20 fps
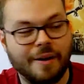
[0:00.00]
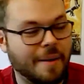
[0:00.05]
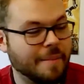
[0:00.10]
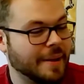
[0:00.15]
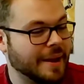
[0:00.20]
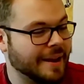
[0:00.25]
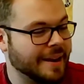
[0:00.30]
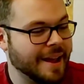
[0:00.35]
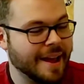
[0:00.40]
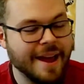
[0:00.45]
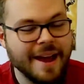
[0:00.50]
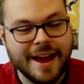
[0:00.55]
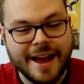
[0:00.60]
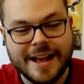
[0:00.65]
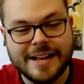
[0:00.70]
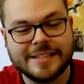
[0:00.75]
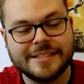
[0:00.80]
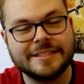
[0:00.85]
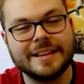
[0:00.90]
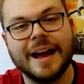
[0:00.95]
I mean,
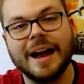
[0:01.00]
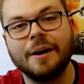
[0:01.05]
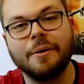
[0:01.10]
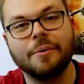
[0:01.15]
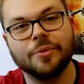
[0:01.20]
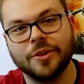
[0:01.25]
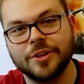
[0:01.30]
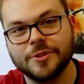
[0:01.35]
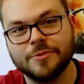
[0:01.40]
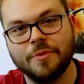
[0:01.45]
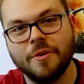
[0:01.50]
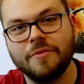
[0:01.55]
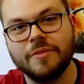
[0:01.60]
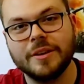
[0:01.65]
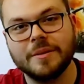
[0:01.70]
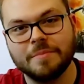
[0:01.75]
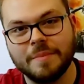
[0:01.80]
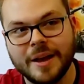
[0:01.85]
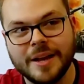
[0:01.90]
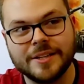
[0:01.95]
his style with this
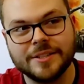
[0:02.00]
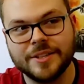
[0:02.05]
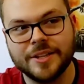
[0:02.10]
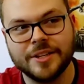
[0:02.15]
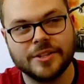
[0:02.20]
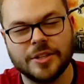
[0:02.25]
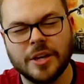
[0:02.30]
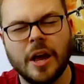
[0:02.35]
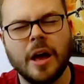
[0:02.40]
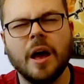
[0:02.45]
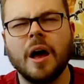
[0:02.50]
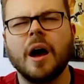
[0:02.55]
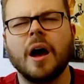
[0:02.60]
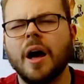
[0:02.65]
movie makes this